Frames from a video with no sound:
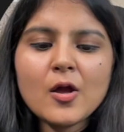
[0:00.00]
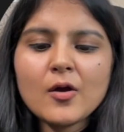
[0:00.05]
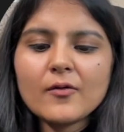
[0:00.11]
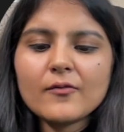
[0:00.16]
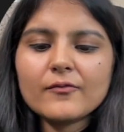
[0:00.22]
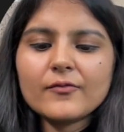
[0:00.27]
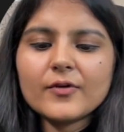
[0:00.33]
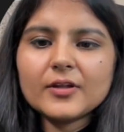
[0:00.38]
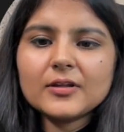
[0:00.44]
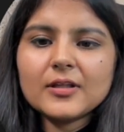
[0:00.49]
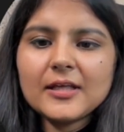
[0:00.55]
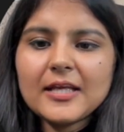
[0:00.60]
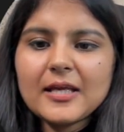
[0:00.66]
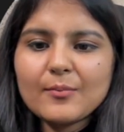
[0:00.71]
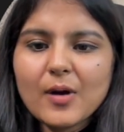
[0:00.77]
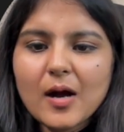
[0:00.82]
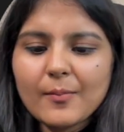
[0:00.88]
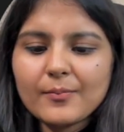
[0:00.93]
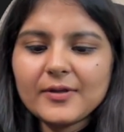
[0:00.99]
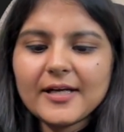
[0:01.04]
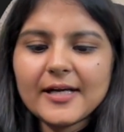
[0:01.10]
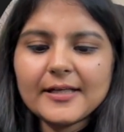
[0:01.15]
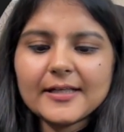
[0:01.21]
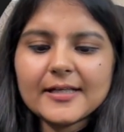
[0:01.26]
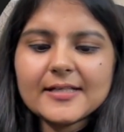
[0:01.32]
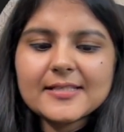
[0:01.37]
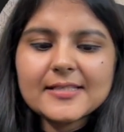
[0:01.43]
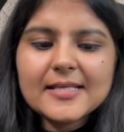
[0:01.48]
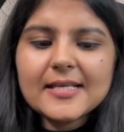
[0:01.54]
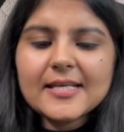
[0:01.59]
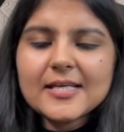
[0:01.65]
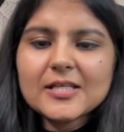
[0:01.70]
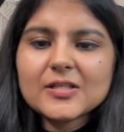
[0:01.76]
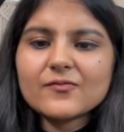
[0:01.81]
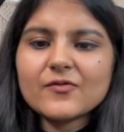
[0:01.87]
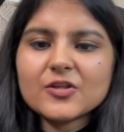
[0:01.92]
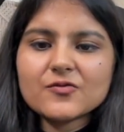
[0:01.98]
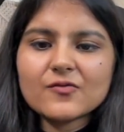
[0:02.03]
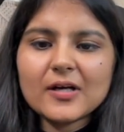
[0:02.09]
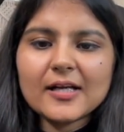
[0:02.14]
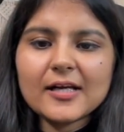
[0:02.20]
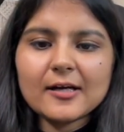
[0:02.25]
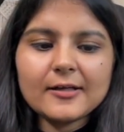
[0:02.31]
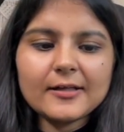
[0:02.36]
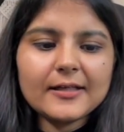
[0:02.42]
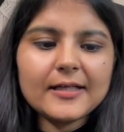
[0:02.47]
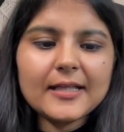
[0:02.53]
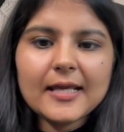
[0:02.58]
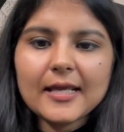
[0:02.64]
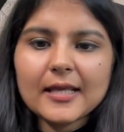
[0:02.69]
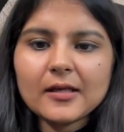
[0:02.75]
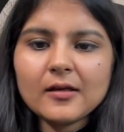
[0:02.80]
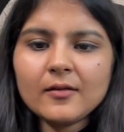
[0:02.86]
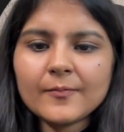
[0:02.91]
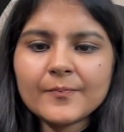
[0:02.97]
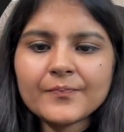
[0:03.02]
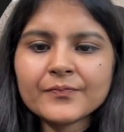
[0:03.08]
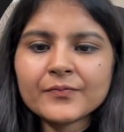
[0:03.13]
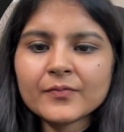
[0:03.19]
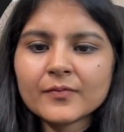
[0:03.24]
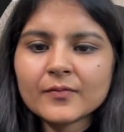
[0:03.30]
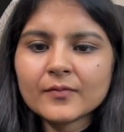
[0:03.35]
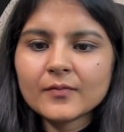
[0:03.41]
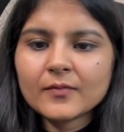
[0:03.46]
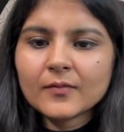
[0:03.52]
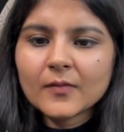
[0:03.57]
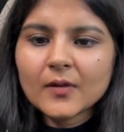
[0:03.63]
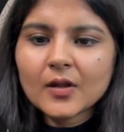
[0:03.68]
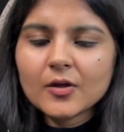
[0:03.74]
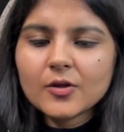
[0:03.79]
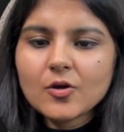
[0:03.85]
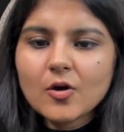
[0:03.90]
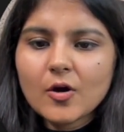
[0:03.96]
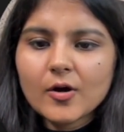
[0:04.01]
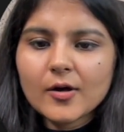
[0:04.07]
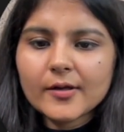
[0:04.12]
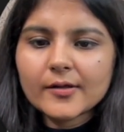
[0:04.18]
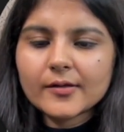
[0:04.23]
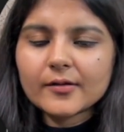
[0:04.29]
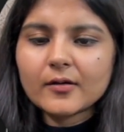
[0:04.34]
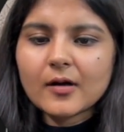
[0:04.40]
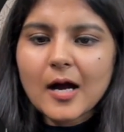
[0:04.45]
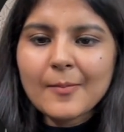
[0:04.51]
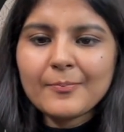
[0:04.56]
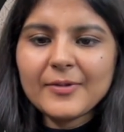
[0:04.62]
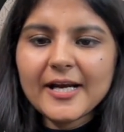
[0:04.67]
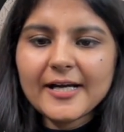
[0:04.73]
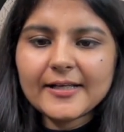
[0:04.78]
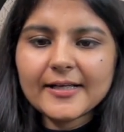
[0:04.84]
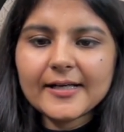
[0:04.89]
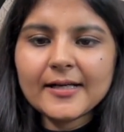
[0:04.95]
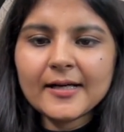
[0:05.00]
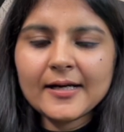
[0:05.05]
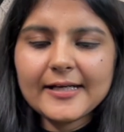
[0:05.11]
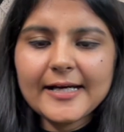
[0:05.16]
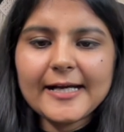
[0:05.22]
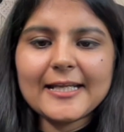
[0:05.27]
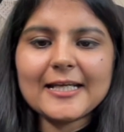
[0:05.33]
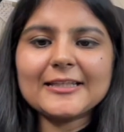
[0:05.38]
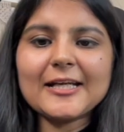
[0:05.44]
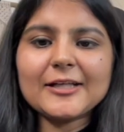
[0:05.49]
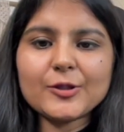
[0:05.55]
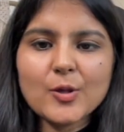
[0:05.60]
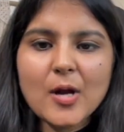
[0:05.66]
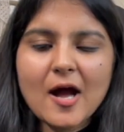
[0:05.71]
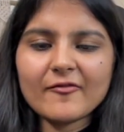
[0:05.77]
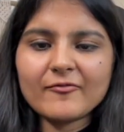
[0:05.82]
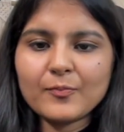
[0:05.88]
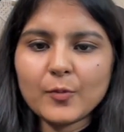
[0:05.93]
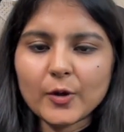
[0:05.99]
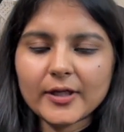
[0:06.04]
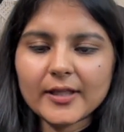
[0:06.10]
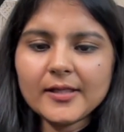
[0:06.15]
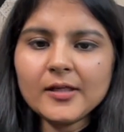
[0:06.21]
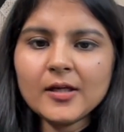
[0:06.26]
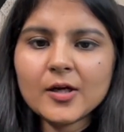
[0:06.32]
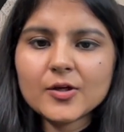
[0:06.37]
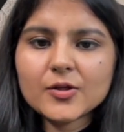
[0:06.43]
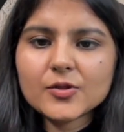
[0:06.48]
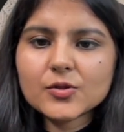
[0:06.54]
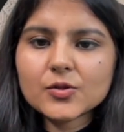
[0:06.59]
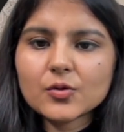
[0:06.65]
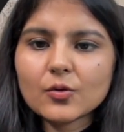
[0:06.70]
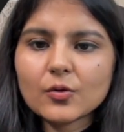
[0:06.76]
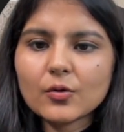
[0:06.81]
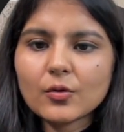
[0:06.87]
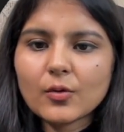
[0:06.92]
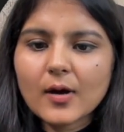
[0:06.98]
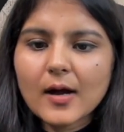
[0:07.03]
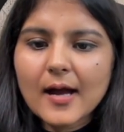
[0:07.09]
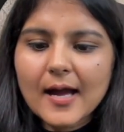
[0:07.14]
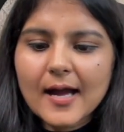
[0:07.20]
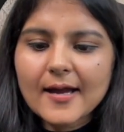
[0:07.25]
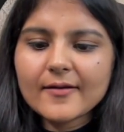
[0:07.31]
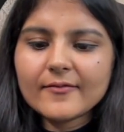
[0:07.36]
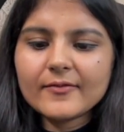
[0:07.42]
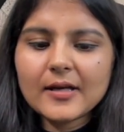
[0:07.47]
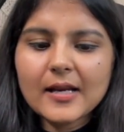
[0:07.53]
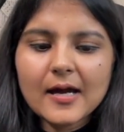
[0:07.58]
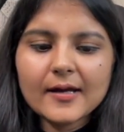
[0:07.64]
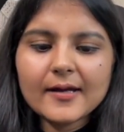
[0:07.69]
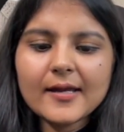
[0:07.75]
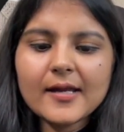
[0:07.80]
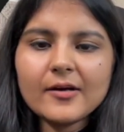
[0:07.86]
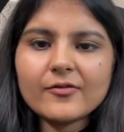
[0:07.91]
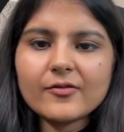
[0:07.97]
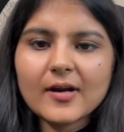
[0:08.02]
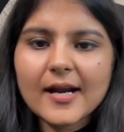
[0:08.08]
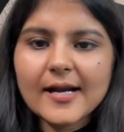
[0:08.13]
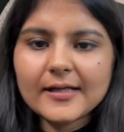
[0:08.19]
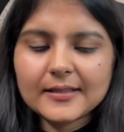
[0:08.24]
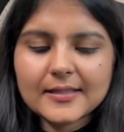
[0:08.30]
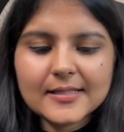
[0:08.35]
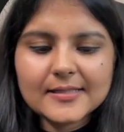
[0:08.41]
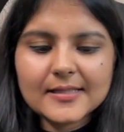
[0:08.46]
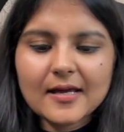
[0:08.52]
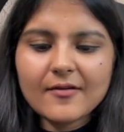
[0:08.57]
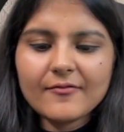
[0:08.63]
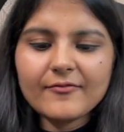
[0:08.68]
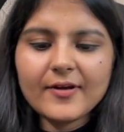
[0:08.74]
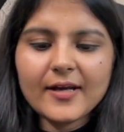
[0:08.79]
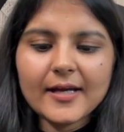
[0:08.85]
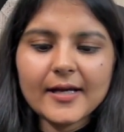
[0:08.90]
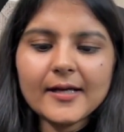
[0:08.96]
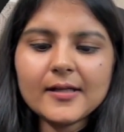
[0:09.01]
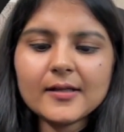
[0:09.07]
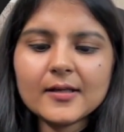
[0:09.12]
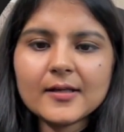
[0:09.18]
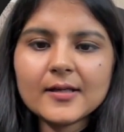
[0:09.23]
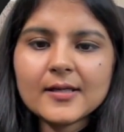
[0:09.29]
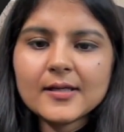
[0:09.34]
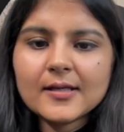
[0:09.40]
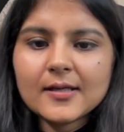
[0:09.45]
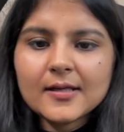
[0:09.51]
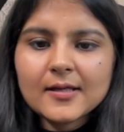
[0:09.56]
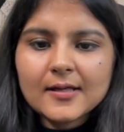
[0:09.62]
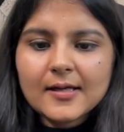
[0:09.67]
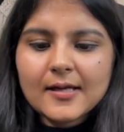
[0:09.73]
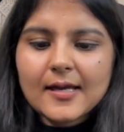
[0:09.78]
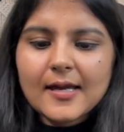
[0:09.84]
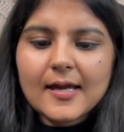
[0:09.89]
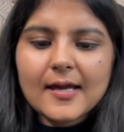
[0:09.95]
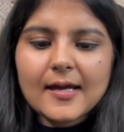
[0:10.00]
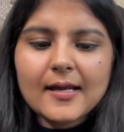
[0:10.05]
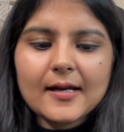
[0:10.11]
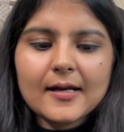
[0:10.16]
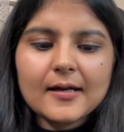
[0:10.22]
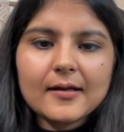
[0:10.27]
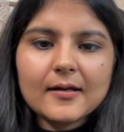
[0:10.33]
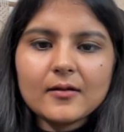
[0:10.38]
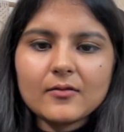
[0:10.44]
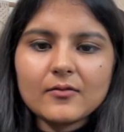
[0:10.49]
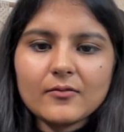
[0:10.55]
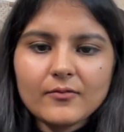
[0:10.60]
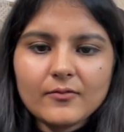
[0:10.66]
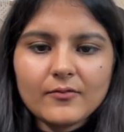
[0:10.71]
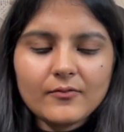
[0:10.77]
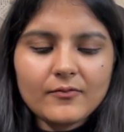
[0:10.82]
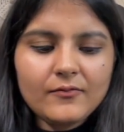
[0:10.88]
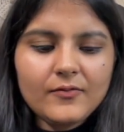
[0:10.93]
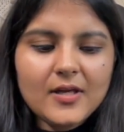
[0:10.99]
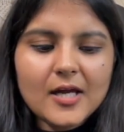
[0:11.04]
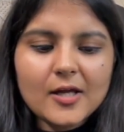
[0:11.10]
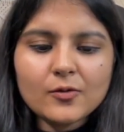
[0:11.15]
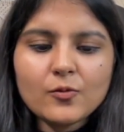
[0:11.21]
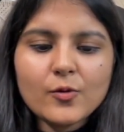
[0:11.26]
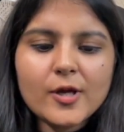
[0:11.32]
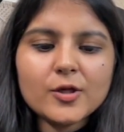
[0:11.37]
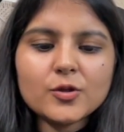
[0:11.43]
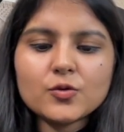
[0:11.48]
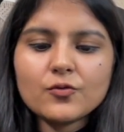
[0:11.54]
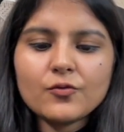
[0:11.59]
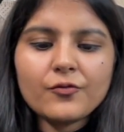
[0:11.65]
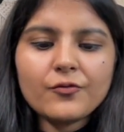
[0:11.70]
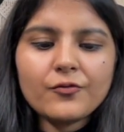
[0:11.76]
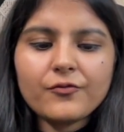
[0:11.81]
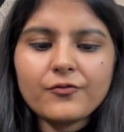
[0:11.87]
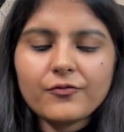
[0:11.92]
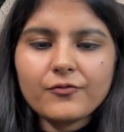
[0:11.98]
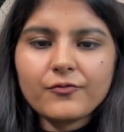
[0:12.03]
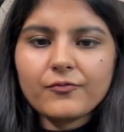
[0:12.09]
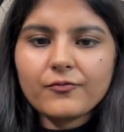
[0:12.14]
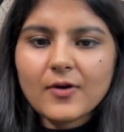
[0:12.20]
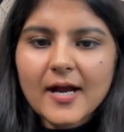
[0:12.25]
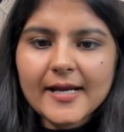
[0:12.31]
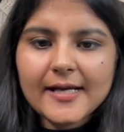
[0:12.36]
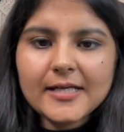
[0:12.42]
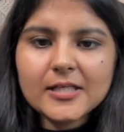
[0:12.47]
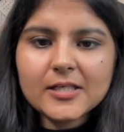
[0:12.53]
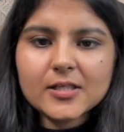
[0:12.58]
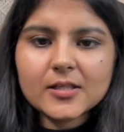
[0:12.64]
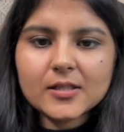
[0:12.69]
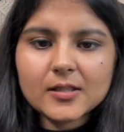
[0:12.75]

with the name updated series, which will contain your updated data that you have put in. So I will again write this await, and we are going to find